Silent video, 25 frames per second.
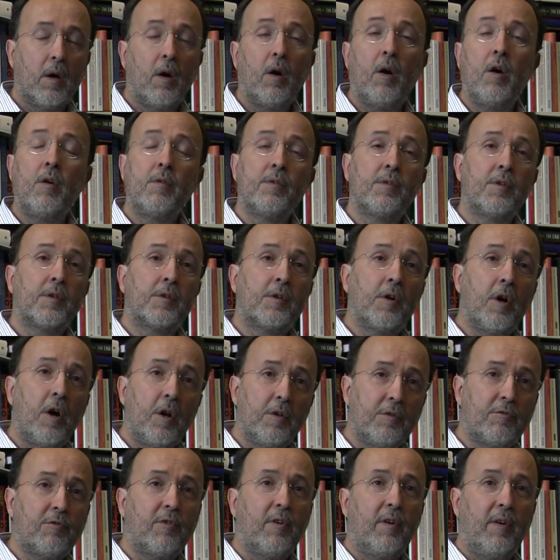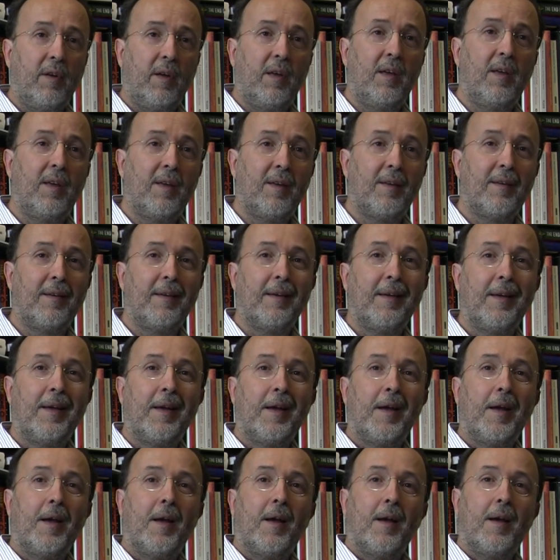the contrary,
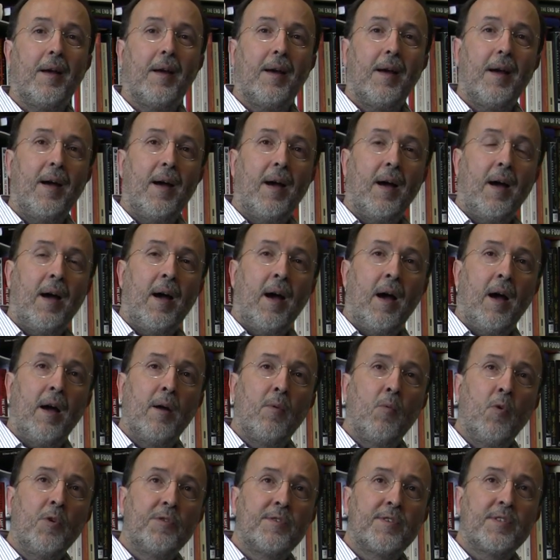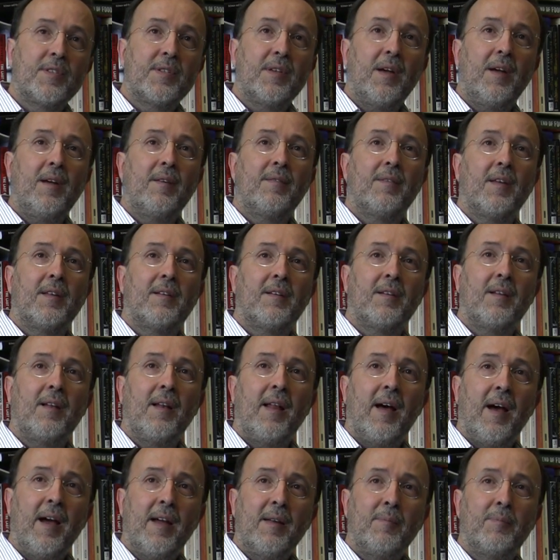I would say that
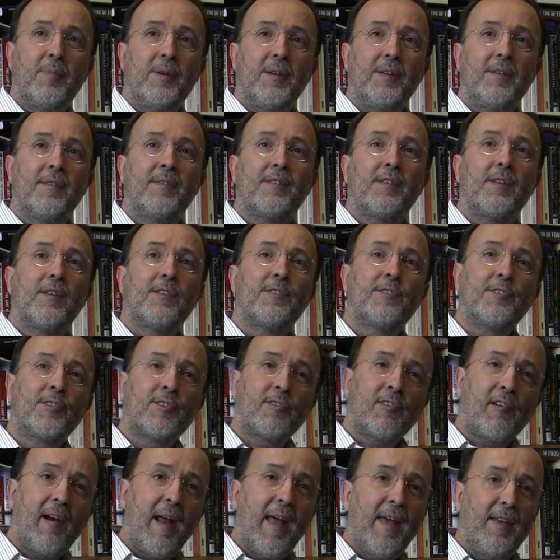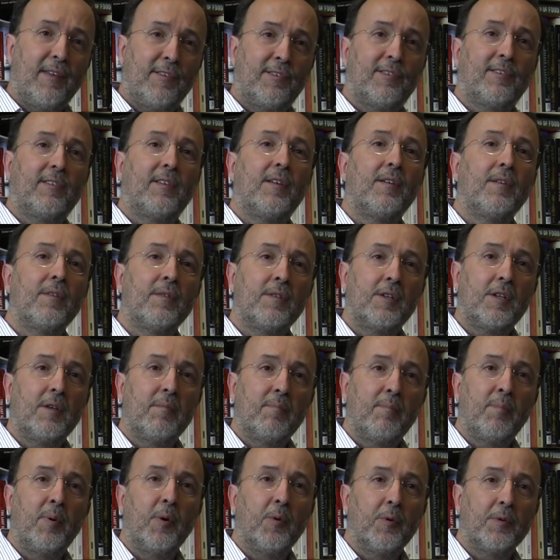Leibniz stressed the
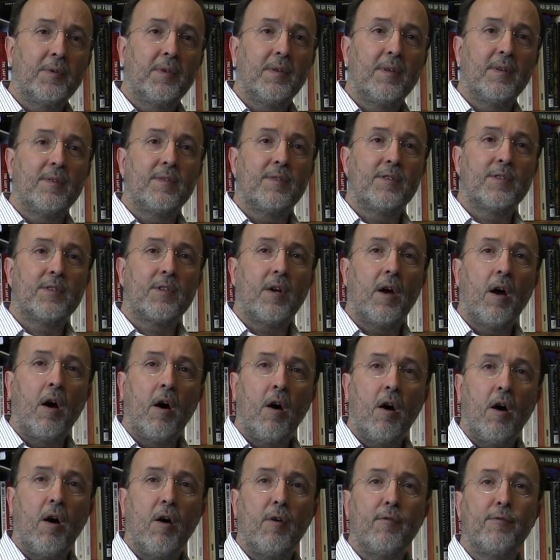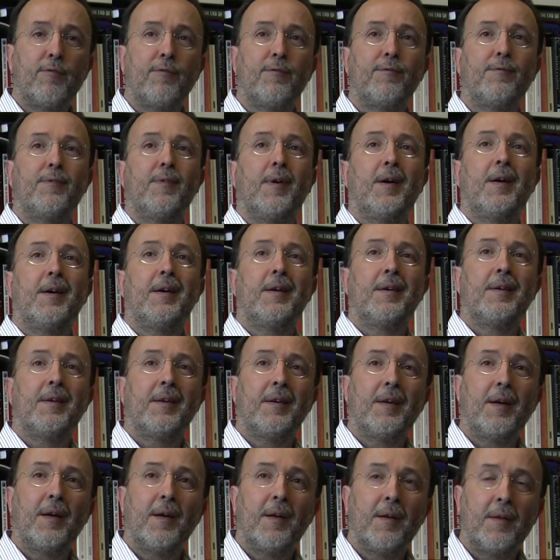importance of
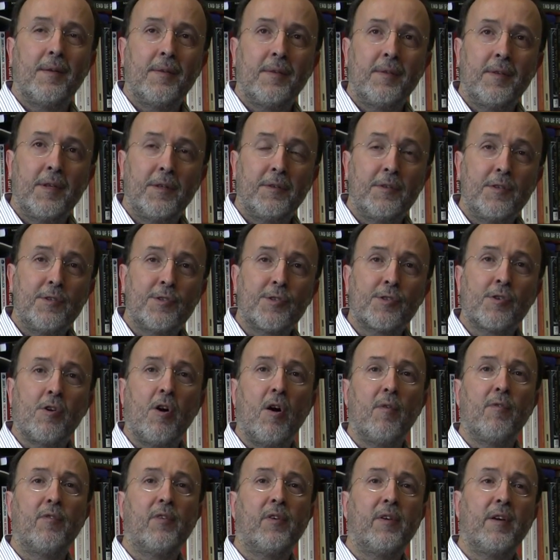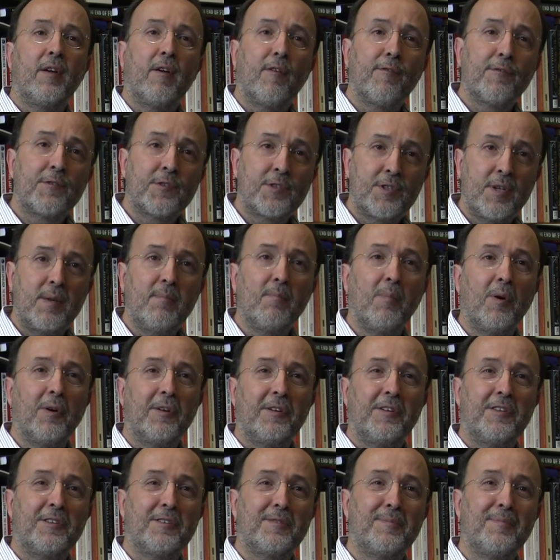the discovery of
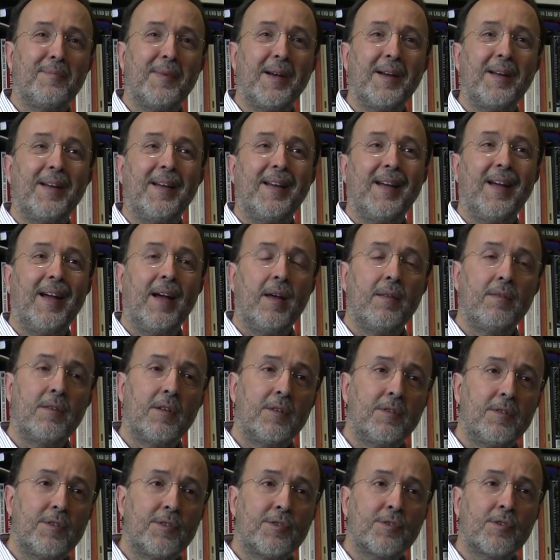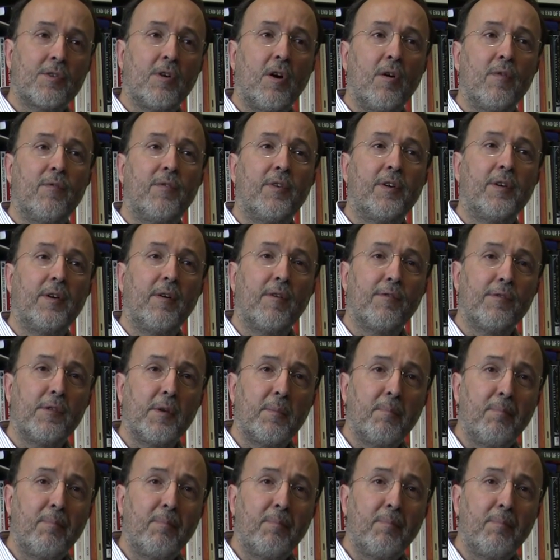symbolism and the discovery of the